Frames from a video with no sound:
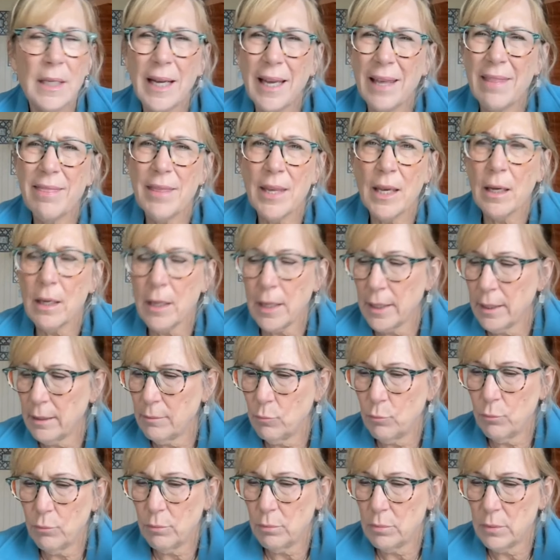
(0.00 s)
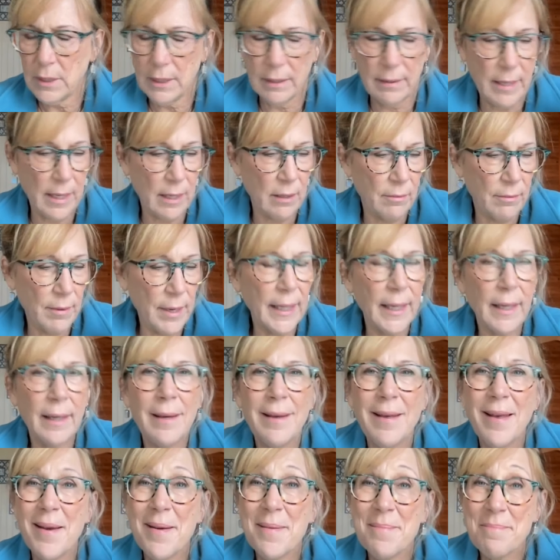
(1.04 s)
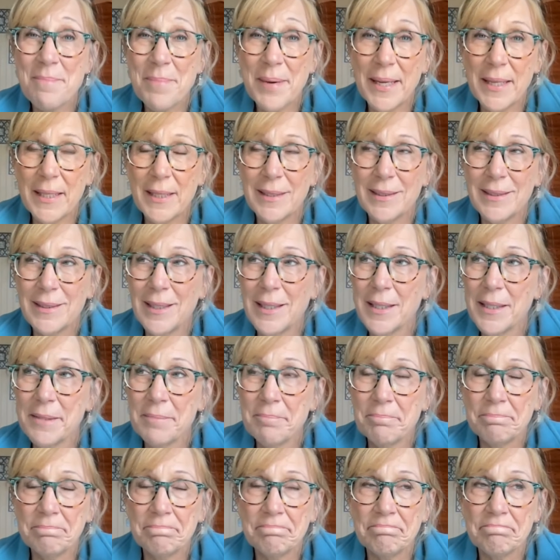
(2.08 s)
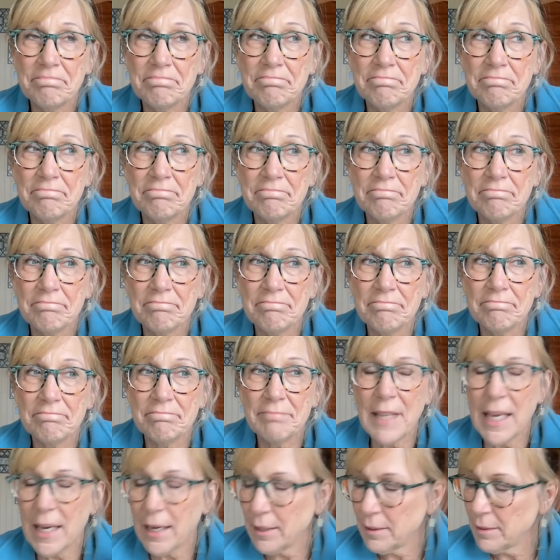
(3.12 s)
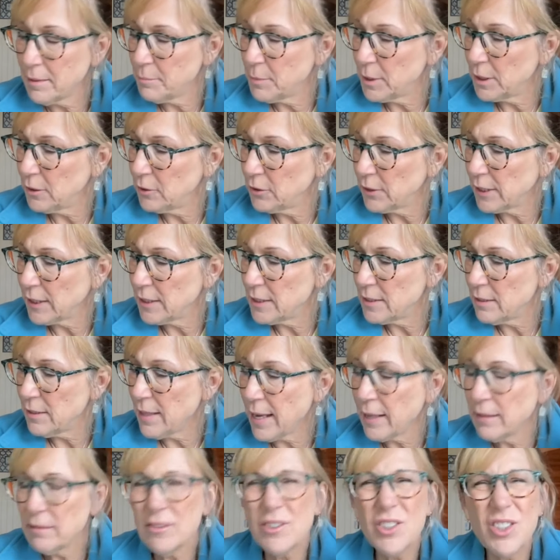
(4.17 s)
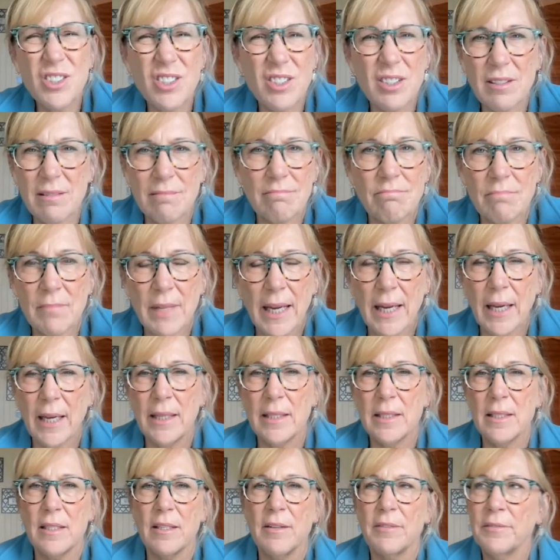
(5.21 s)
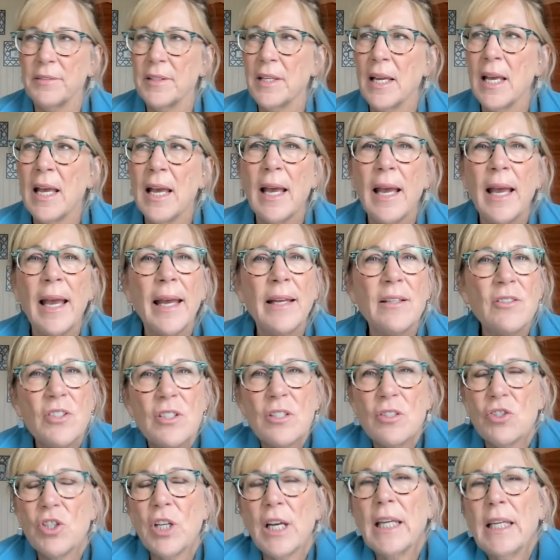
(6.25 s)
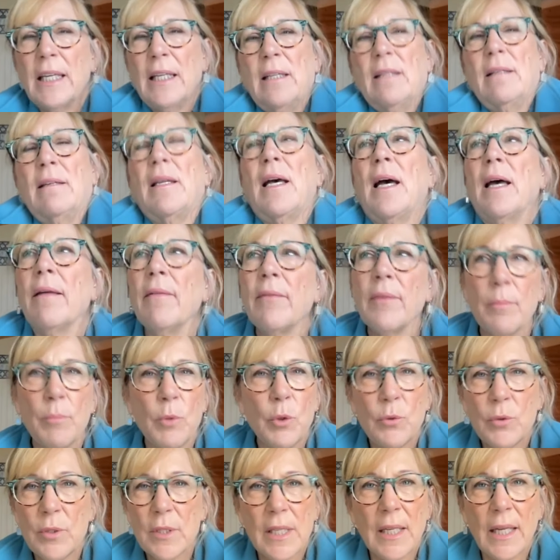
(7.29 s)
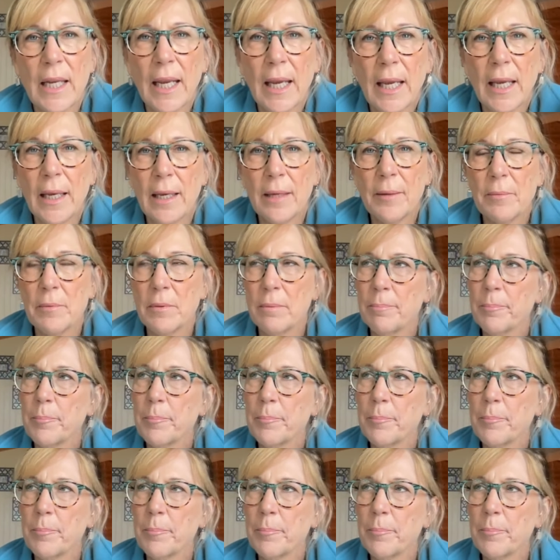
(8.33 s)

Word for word: I think I did that already. But um, yeah, I'm going to look into that, just that kind of stuff, and just check in on the mood today.